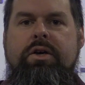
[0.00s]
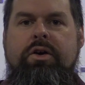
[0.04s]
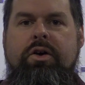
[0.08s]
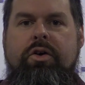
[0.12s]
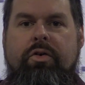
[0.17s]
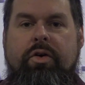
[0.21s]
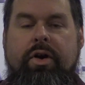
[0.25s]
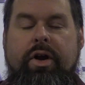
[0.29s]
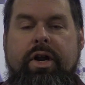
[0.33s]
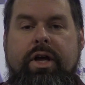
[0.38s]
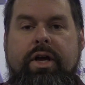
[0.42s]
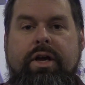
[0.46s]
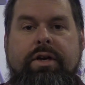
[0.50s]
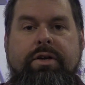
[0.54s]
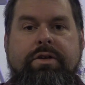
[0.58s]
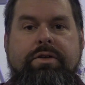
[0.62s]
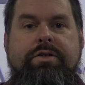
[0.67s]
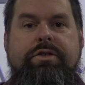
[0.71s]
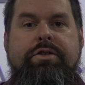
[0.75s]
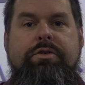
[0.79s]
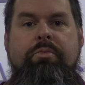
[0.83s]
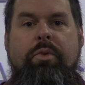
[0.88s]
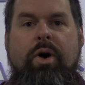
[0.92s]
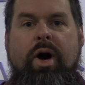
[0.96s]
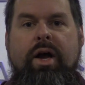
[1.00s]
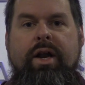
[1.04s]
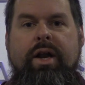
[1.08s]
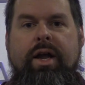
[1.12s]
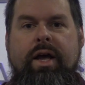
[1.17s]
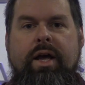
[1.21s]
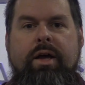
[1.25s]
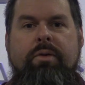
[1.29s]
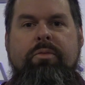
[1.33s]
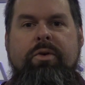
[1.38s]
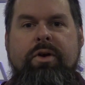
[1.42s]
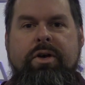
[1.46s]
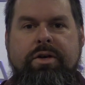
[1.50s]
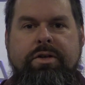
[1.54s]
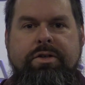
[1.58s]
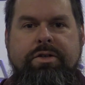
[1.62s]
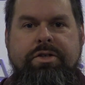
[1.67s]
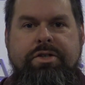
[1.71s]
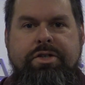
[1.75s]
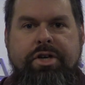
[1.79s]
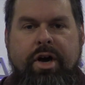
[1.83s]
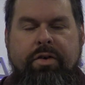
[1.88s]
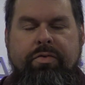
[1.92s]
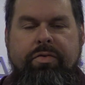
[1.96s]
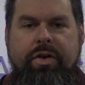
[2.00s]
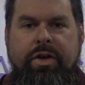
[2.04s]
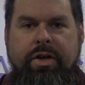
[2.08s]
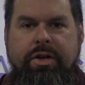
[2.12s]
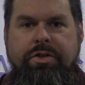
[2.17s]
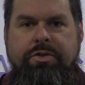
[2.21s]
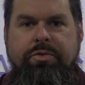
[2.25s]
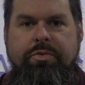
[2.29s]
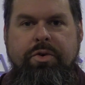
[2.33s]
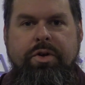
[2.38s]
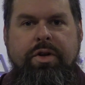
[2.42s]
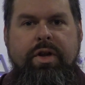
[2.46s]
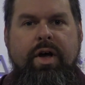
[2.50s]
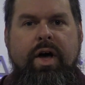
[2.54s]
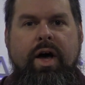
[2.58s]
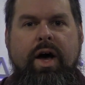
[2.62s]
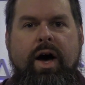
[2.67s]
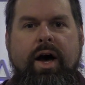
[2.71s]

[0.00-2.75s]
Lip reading: Greetings. My name is Jeff Eastwood.